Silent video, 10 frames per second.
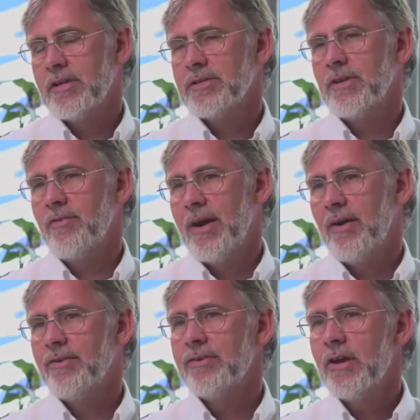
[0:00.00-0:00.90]
touched the
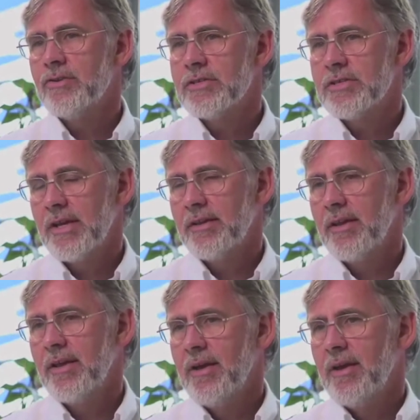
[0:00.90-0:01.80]
ground, noticing
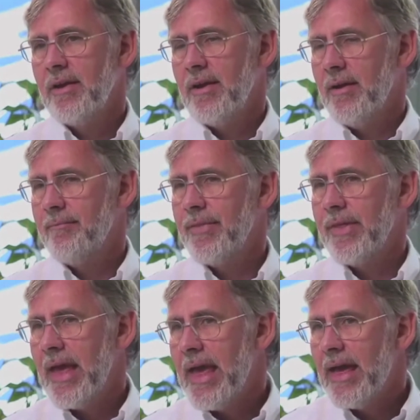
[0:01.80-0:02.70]
the
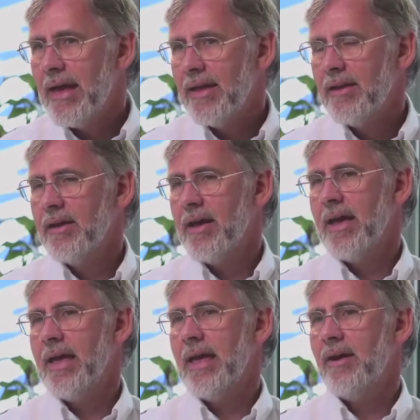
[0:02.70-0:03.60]
air in her
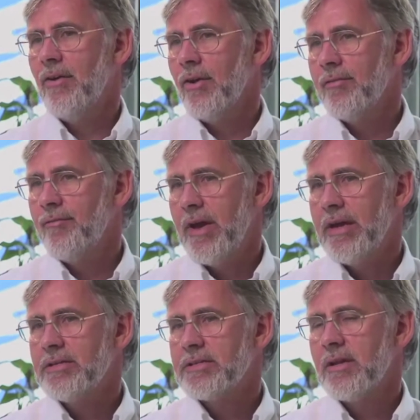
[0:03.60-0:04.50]
hair and on her
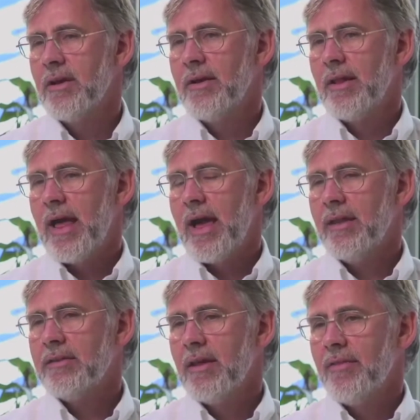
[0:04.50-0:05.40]
face.
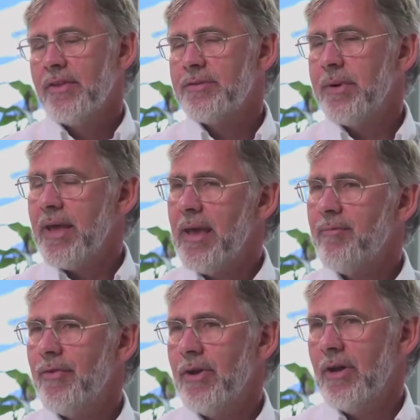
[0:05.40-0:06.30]
And this became
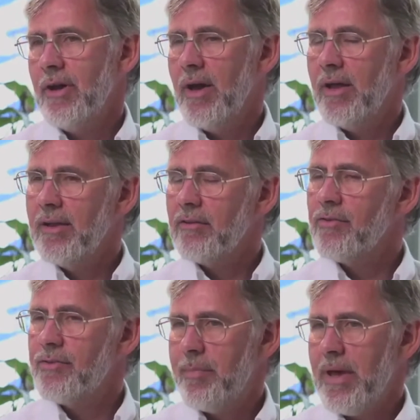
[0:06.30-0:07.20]
for her a little
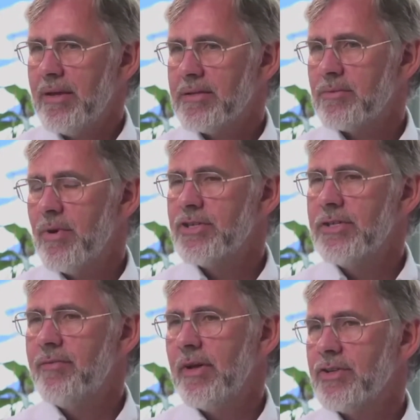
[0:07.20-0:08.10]
space where
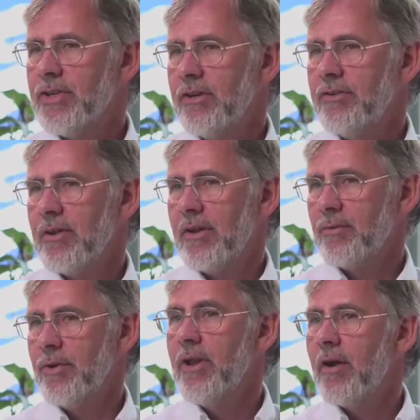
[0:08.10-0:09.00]
she felt she could, as
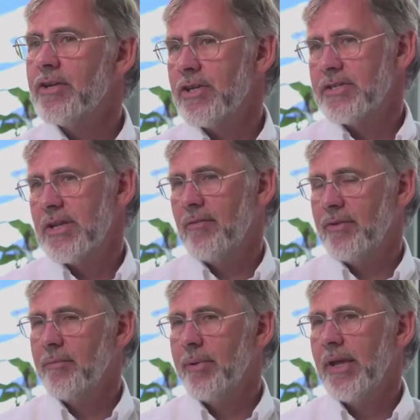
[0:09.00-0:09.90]
it were, nourish herself
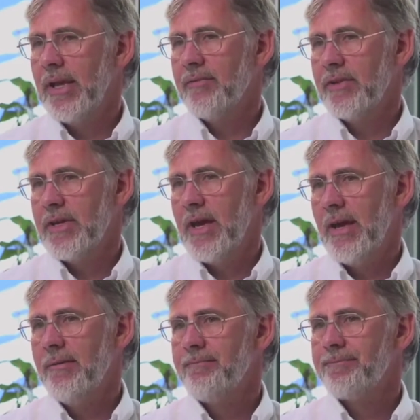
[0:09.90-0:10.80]
at the beginning of the
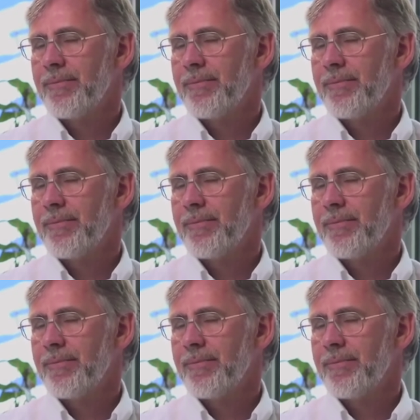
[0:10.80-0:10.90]
day.